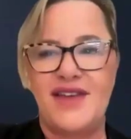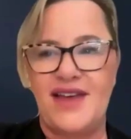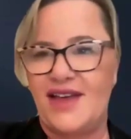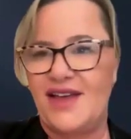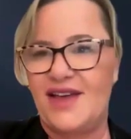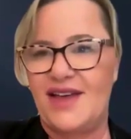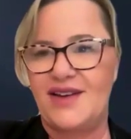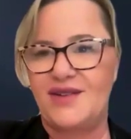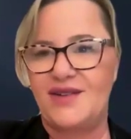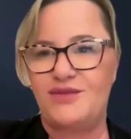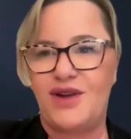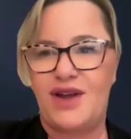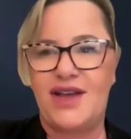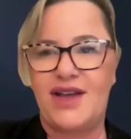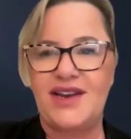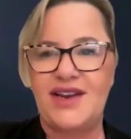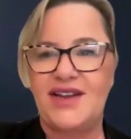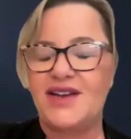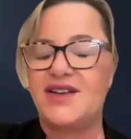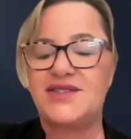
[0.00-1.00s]
that,
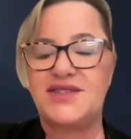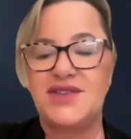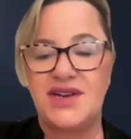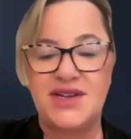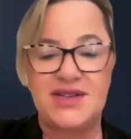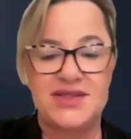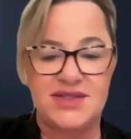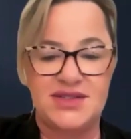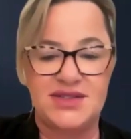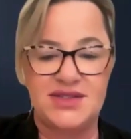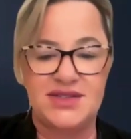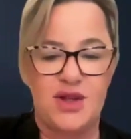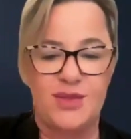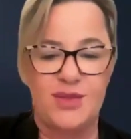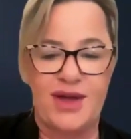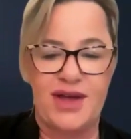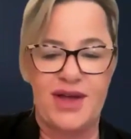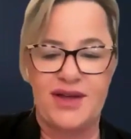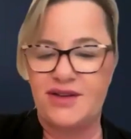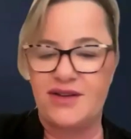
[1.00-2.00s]
right? Because it is, it's all
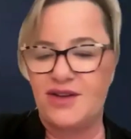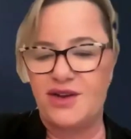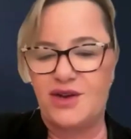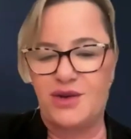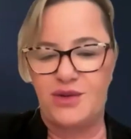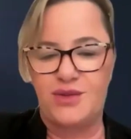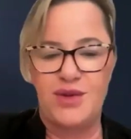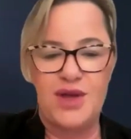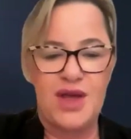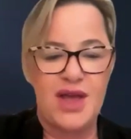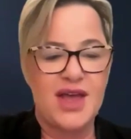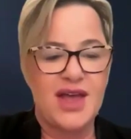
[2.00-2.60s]
about, you know,